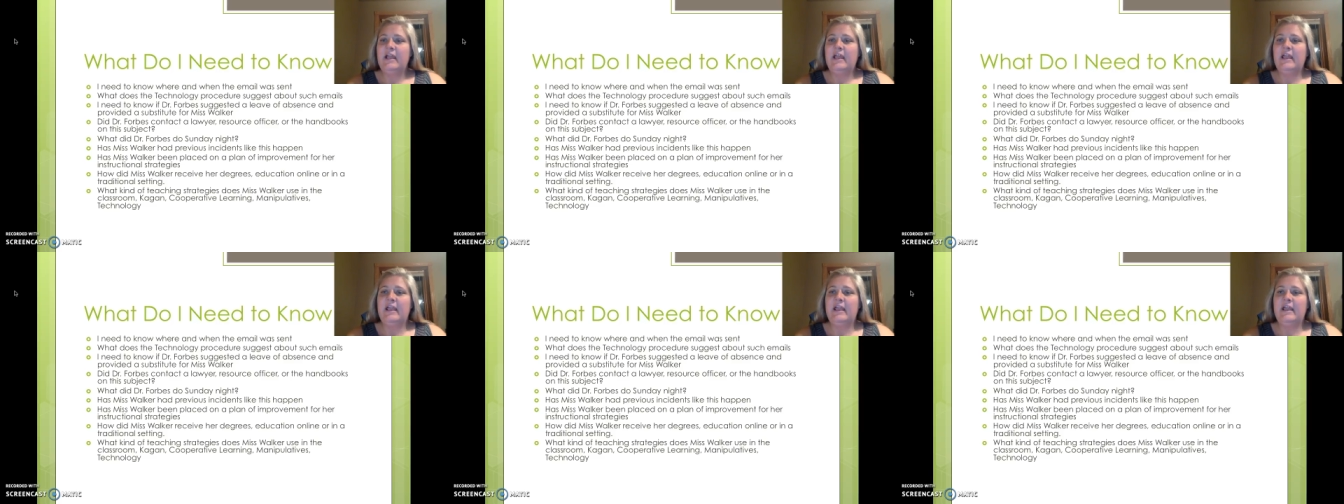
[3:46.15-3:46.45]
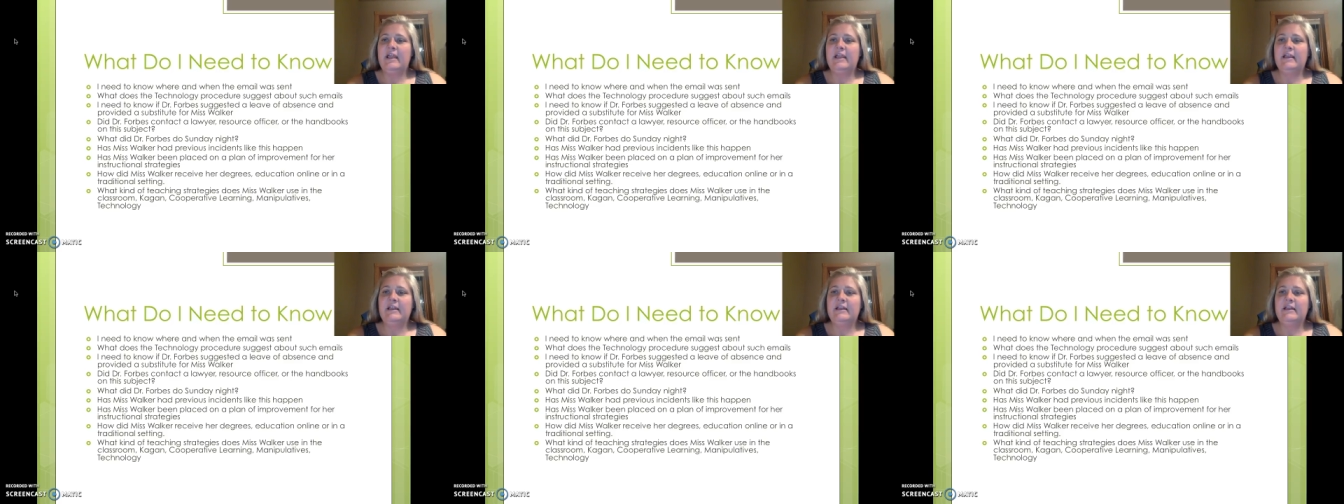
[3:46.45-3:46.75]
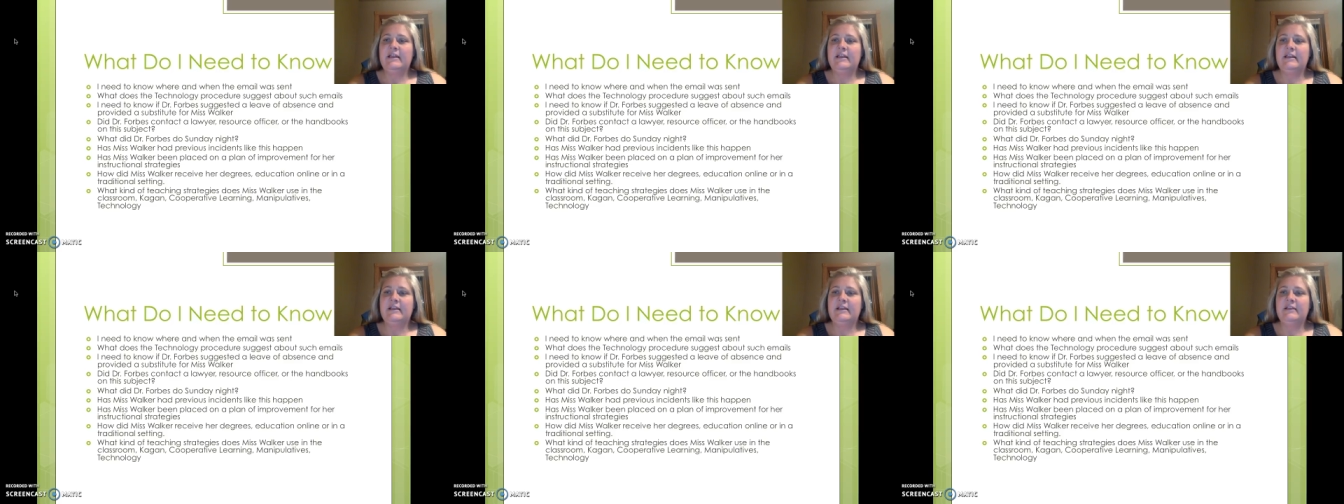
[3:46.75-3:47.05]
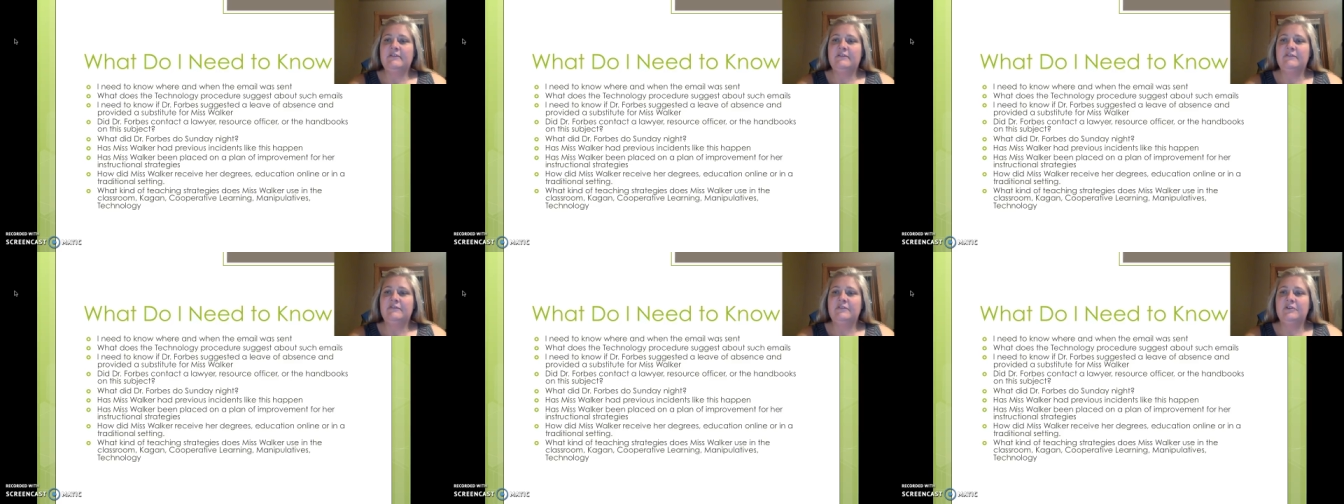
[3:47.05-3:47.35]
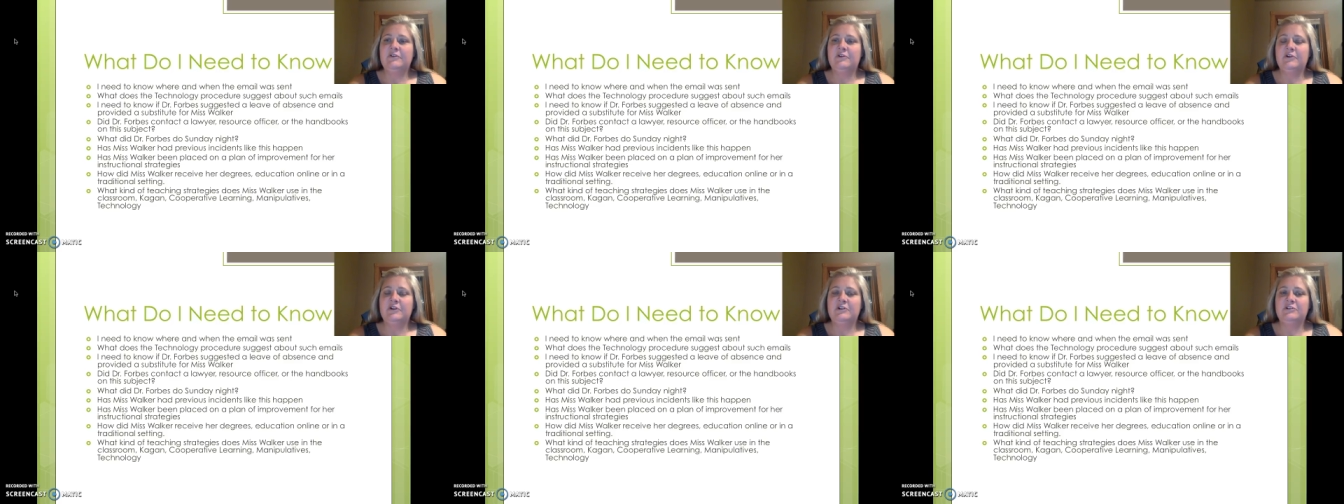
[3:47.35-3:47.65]
And if
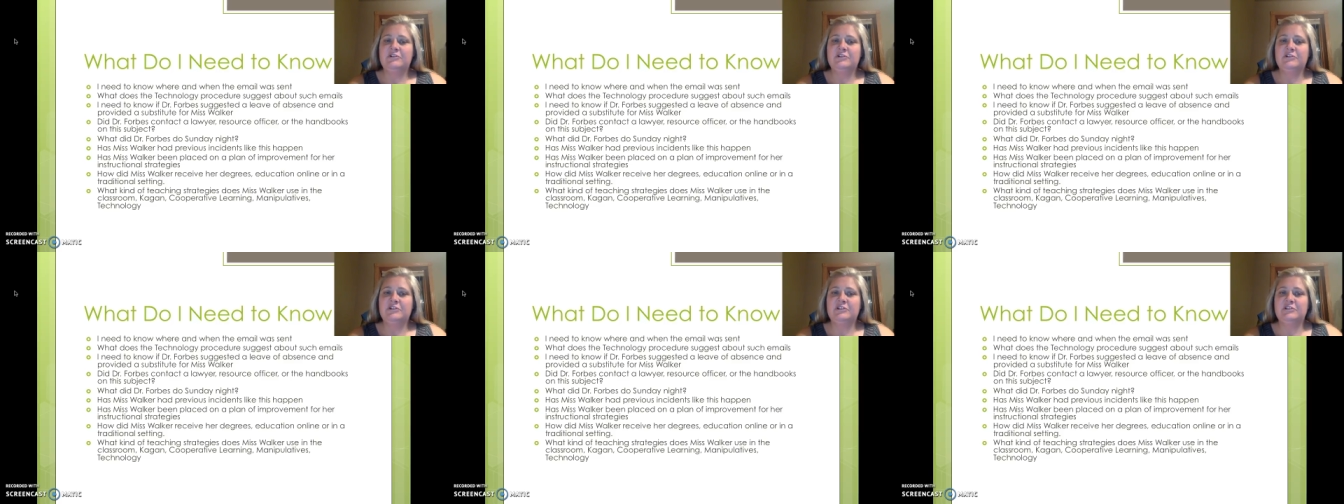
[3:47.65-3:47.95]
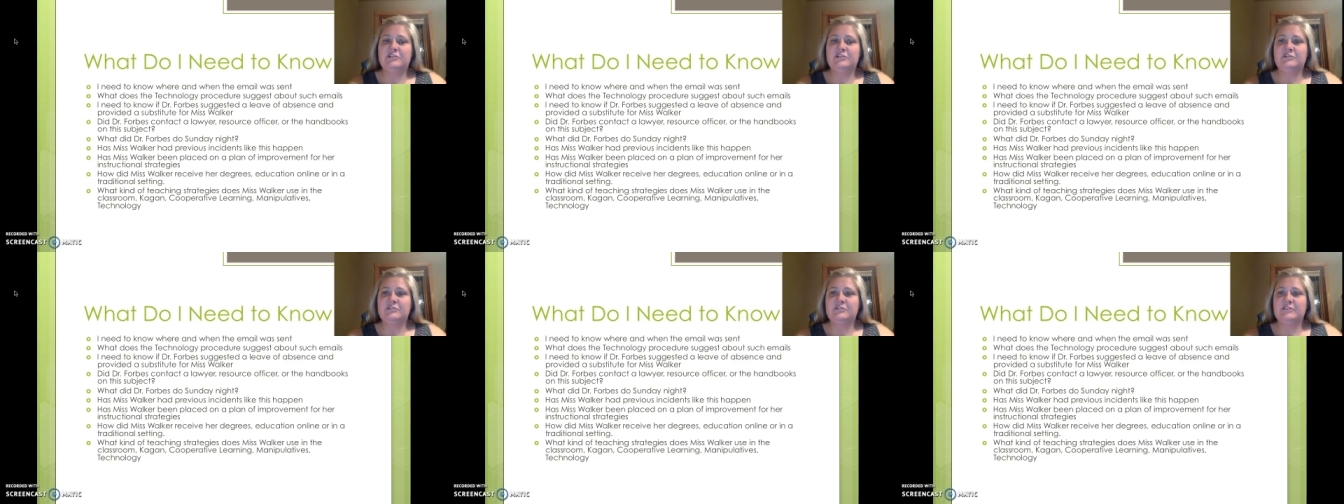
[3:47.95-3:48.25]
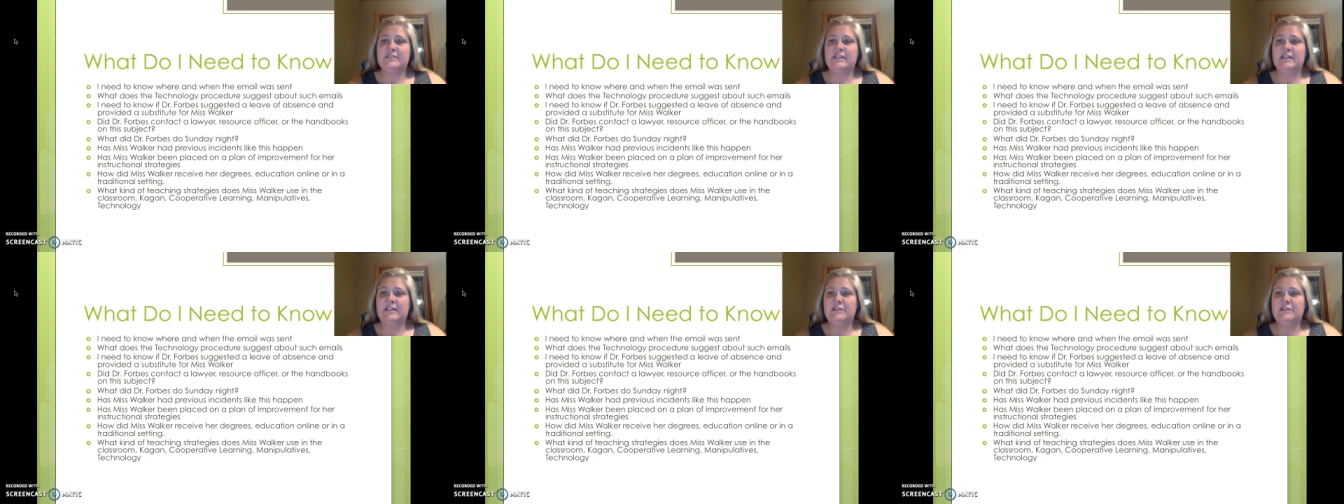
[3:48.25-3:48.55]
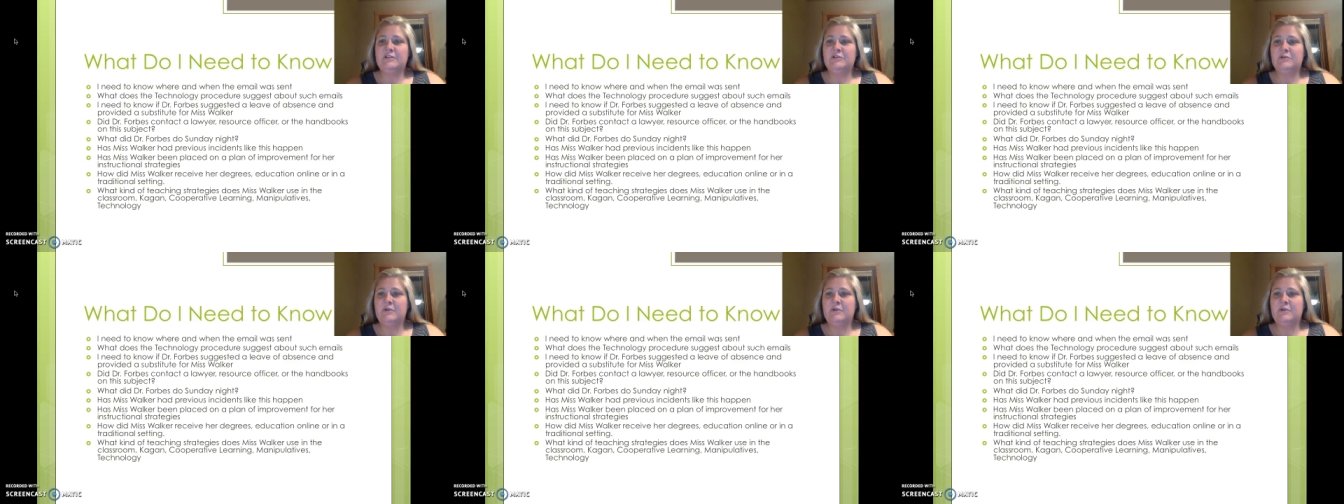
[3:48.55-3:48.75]
you're in a traditional setting,